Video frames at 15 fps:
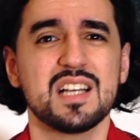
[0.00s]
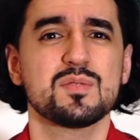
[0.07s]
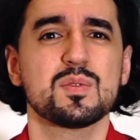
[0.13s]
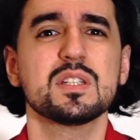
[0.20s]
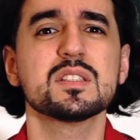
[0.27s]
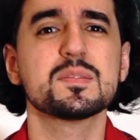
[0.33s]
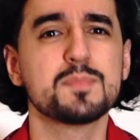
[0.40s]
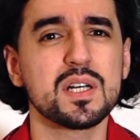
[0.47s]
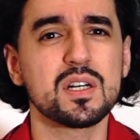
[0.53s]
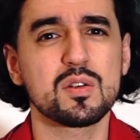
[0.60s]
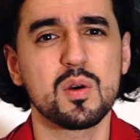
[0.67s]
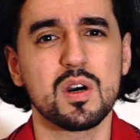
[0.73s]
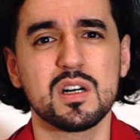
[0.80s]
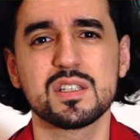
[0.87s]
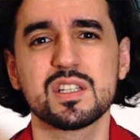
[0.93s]
well as build
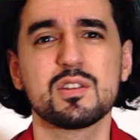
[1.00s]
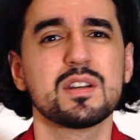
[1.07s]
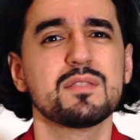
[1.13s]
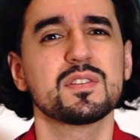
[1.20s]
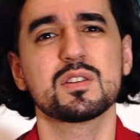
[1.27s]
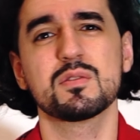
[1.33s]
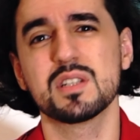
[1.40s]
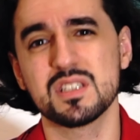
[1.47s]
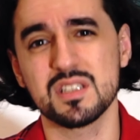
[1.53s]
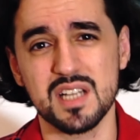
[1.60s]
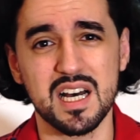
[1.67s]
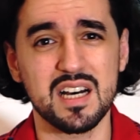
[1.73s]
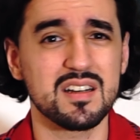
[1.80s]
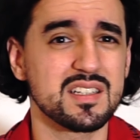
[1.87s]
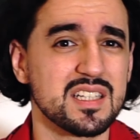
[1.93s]
quality or even
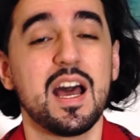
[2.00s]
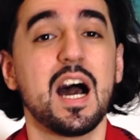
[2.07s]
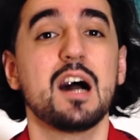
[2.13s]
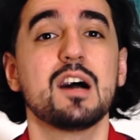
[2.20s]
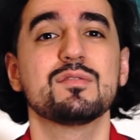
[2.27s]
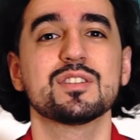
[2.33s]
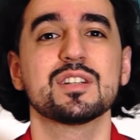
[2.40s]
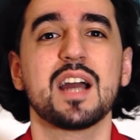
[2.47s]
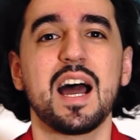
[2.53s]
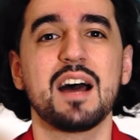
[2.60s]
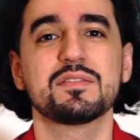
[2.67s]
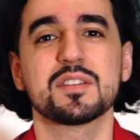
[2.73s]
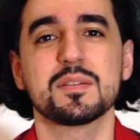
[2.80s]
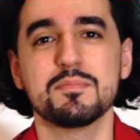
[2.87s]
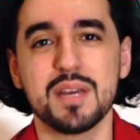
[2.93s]
originality. However,
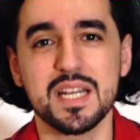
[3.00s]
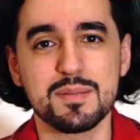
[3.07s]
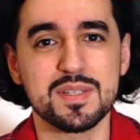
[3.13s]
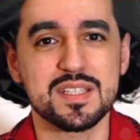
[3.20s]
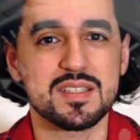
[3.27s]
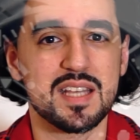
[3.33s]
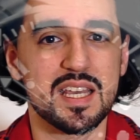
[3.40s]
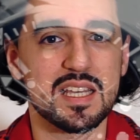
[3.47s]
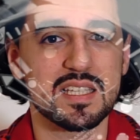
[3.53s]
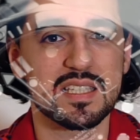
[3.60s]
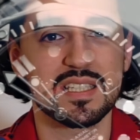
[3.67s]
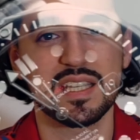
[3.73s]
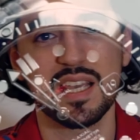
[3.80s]
after many mistakes,